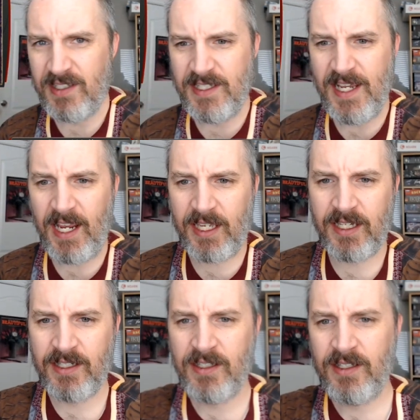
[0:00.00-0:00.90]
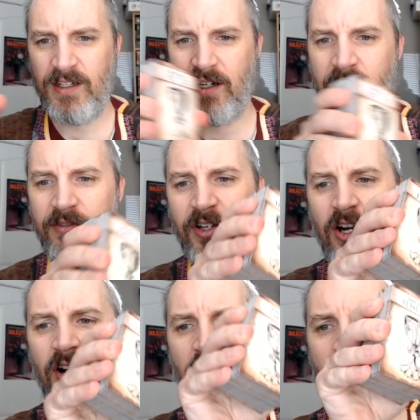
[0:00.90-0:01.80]
deck of
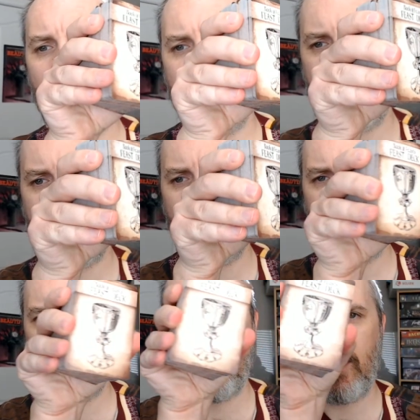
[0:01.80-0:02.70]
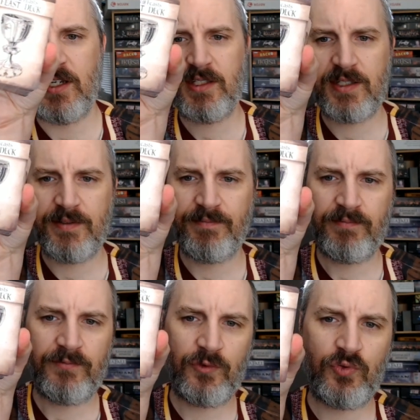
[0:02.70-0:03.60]
cards. See this?
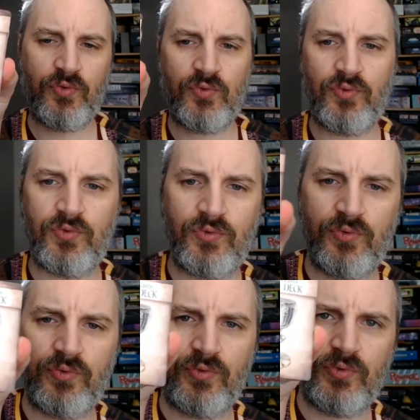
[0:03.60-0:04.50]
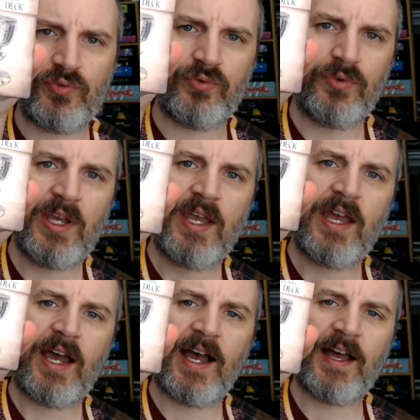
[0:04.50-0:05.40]

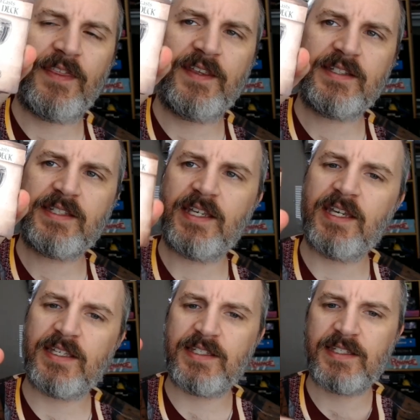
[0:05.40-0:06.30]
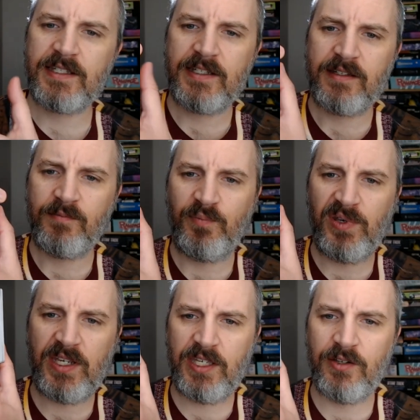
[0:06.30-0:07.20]
This is
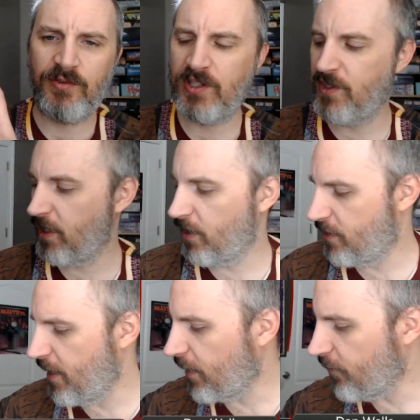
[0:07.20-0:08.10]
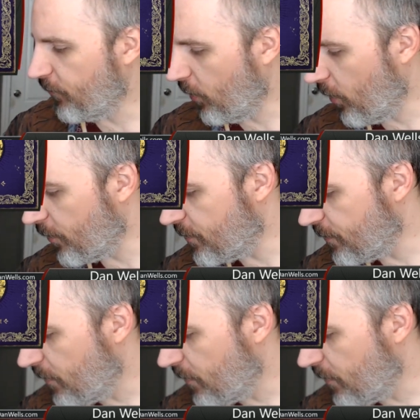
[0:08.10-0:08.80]
big, huge, thick deck of cards,